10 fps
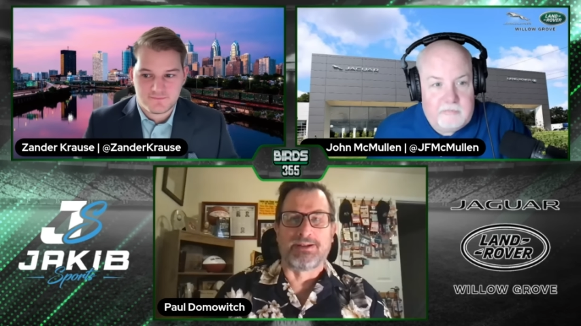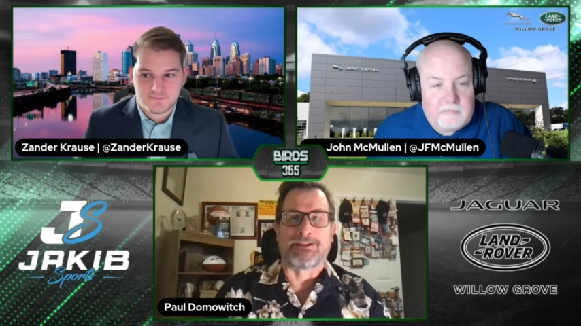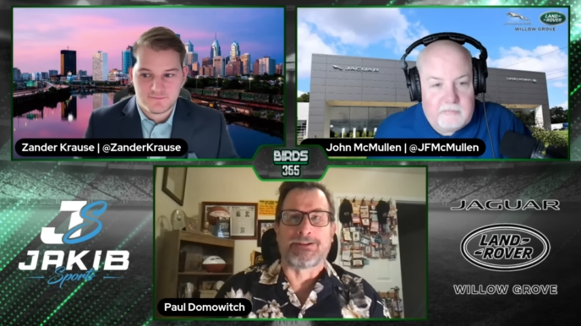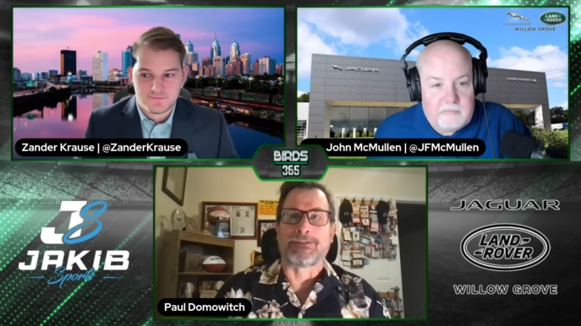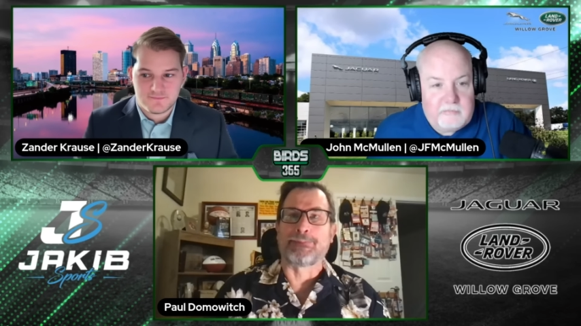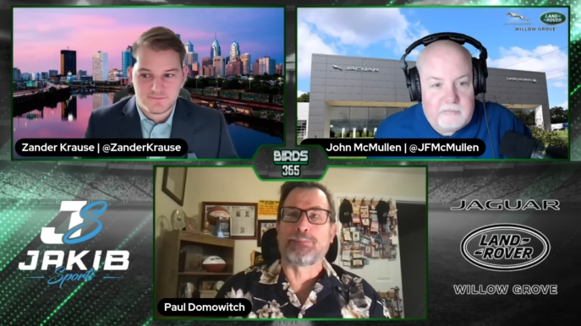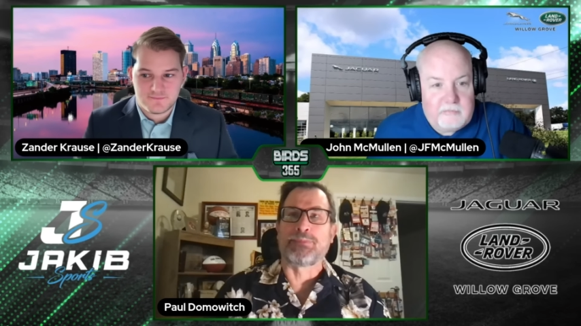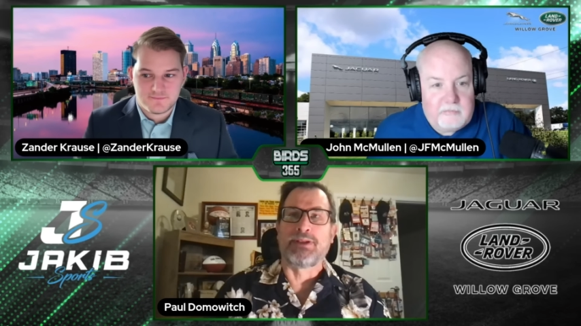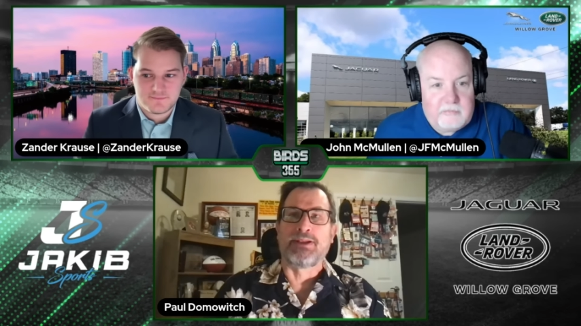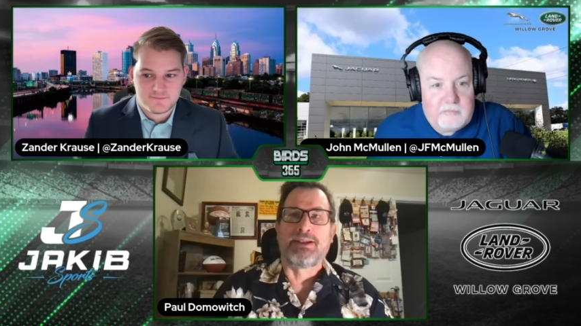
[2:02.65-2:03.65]
Speaker 1: Um,
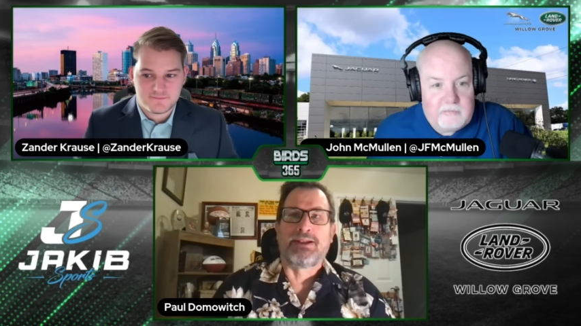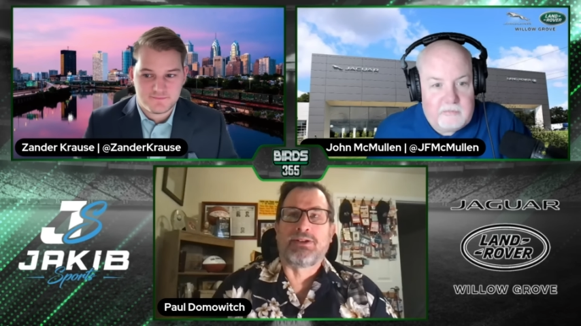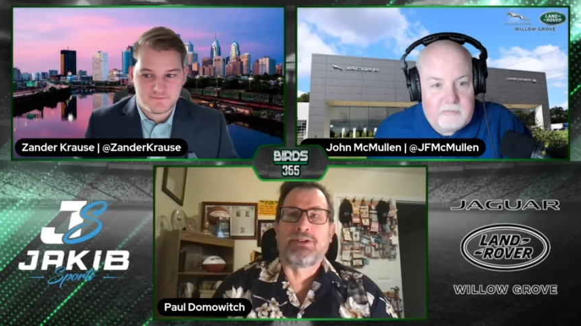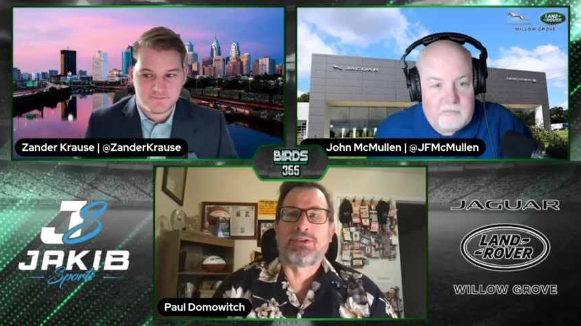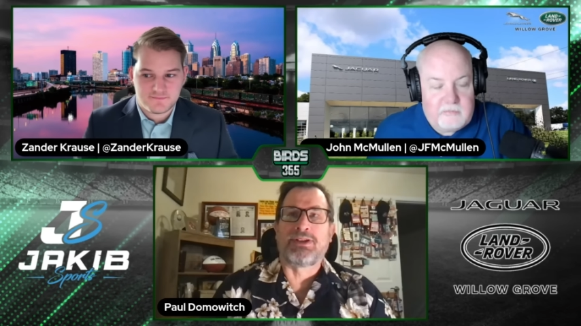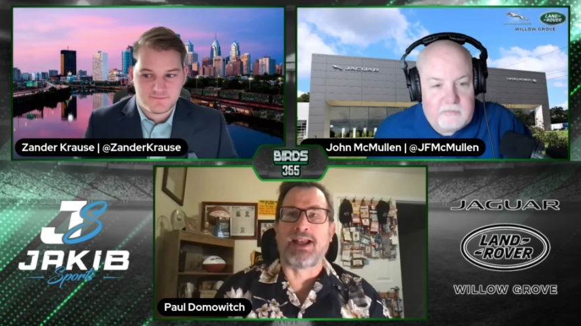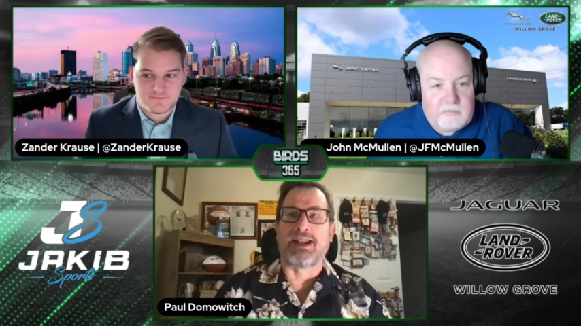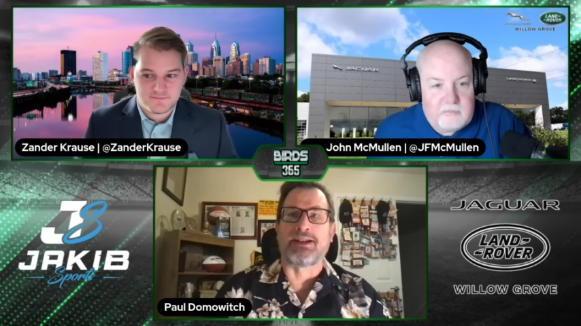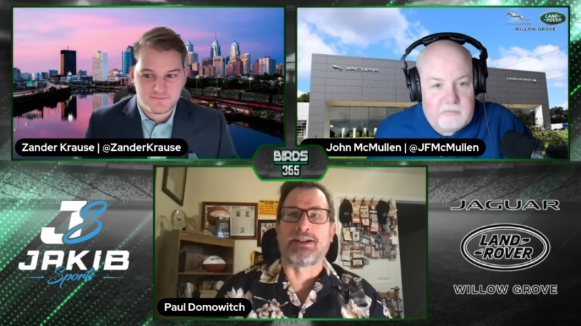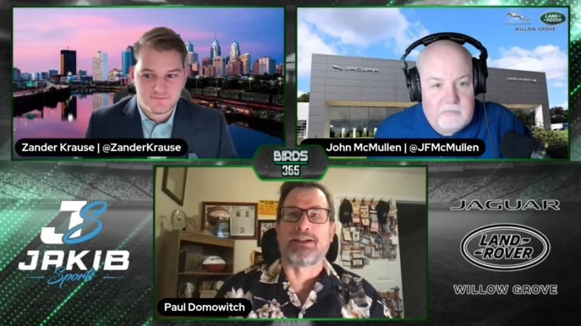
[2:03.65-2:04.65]
you know, he's
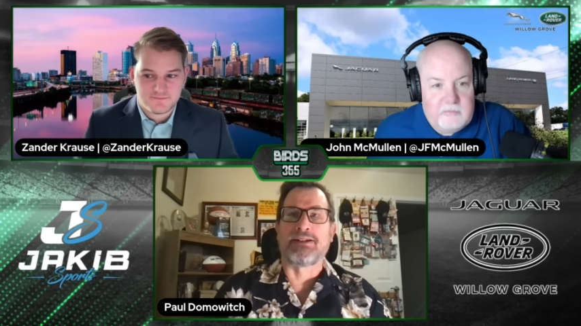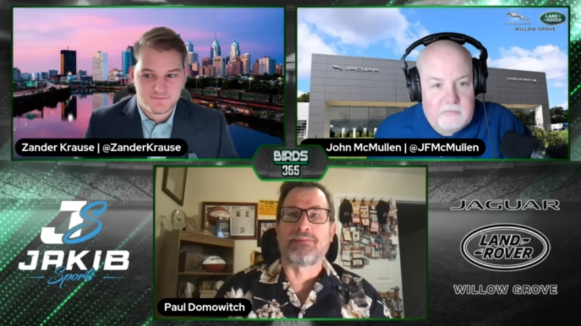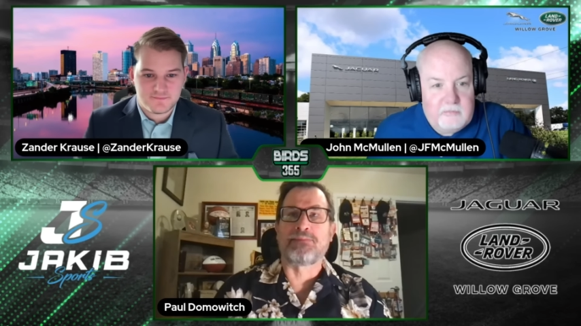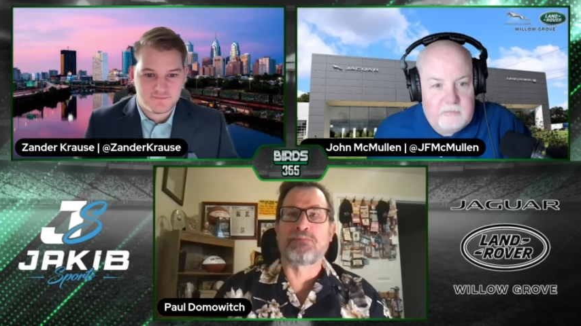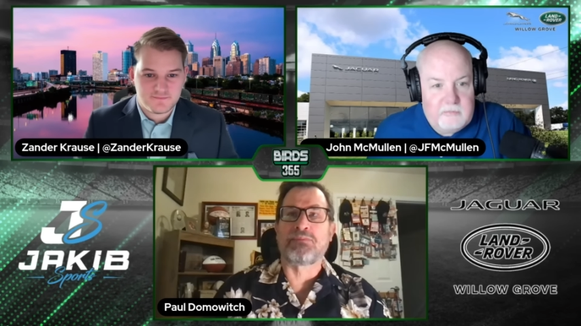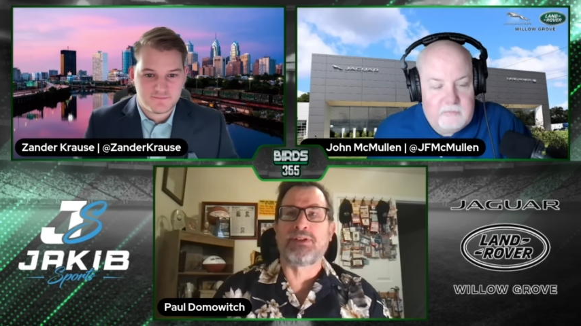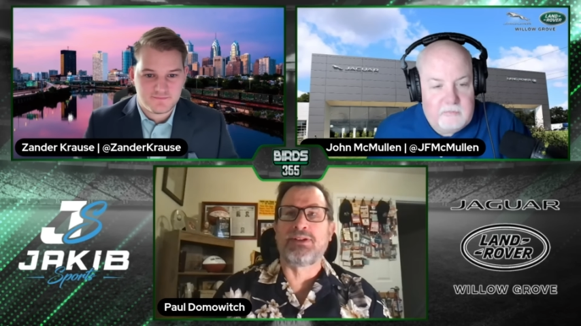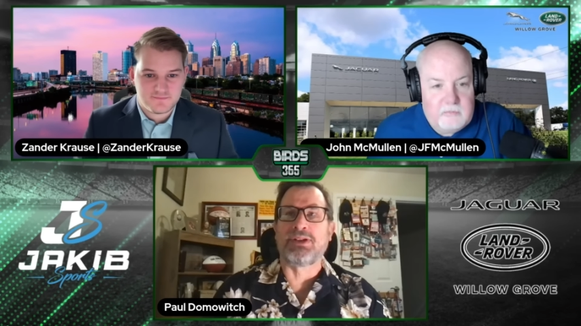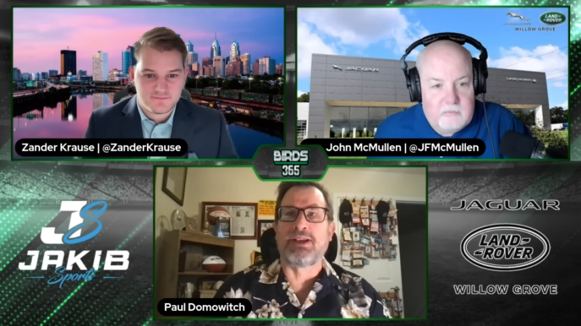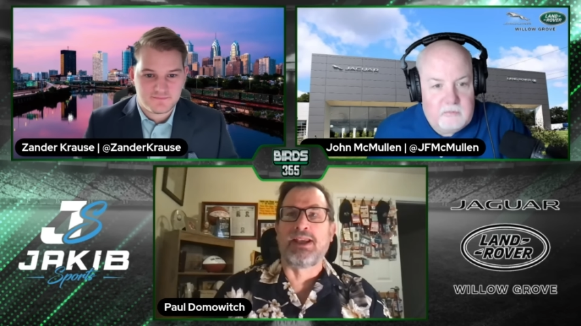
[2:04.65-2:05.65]
not he's